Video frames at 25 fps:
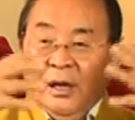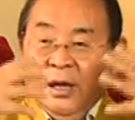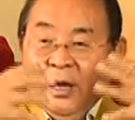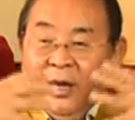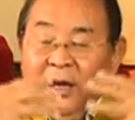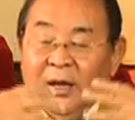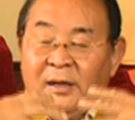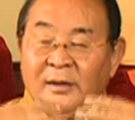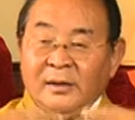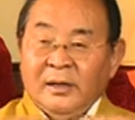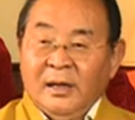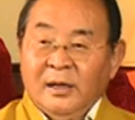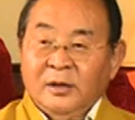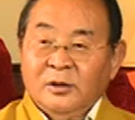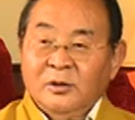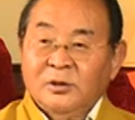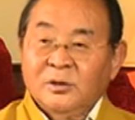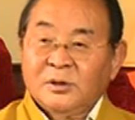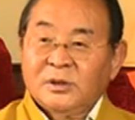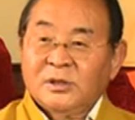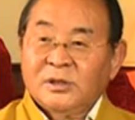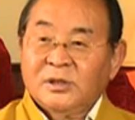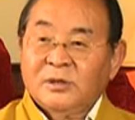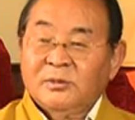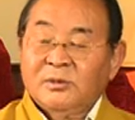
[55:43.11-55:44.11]
and then you
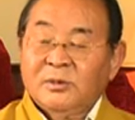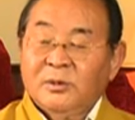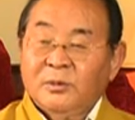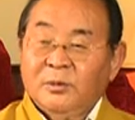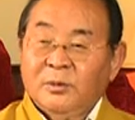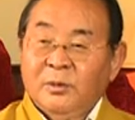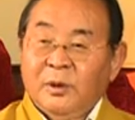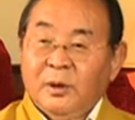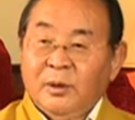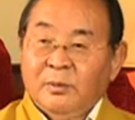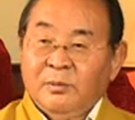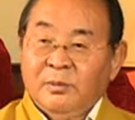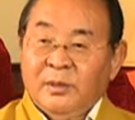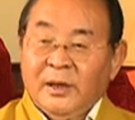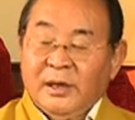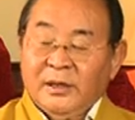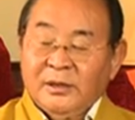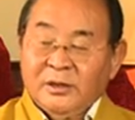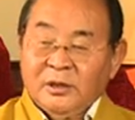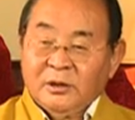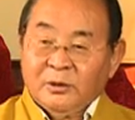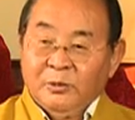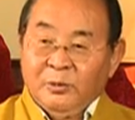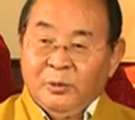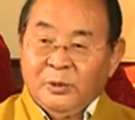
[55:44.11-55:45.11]
receive the
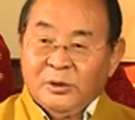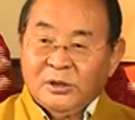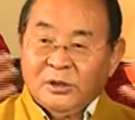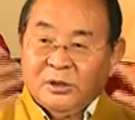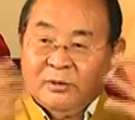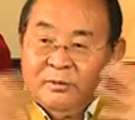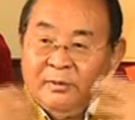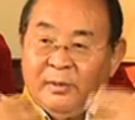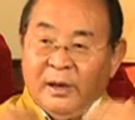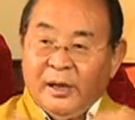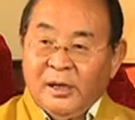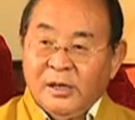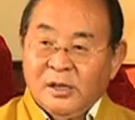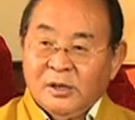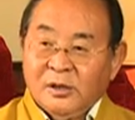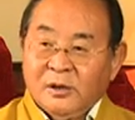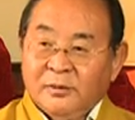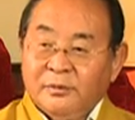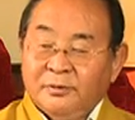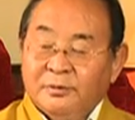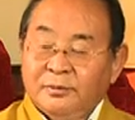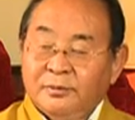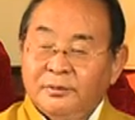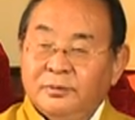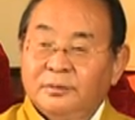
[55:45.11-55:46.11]
blessing, wisdom mind of